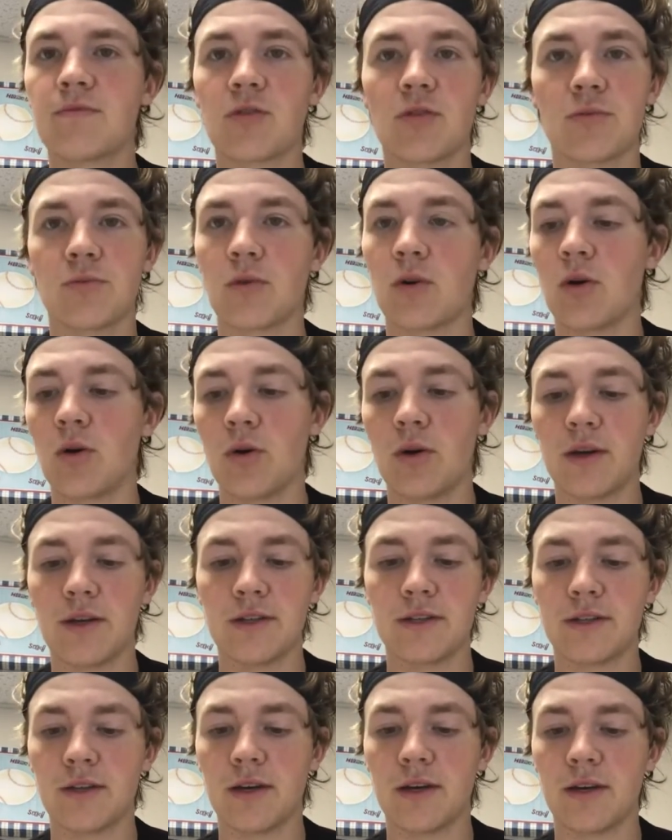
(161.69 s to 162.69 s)
throw
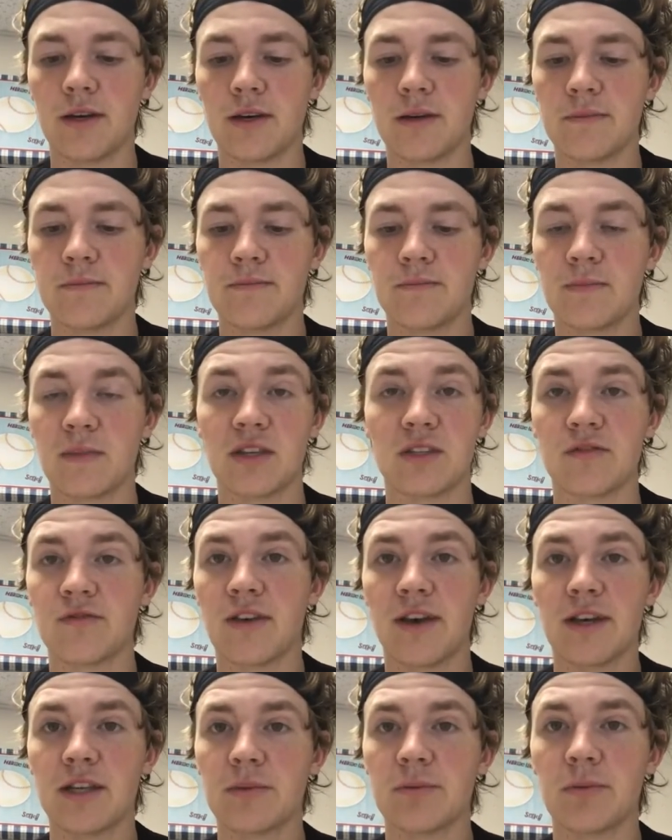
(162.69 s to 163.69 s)
as a
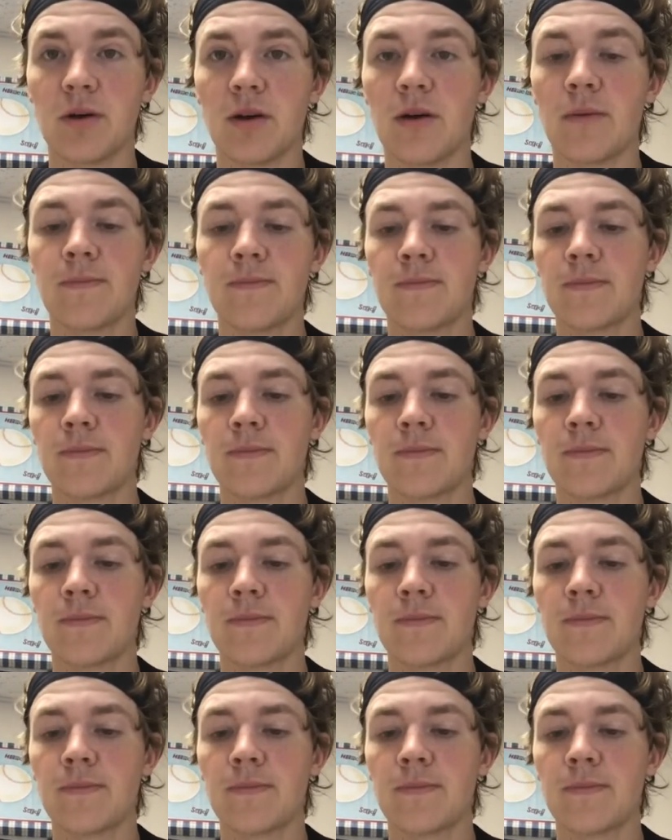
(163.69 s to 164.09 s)
fastball.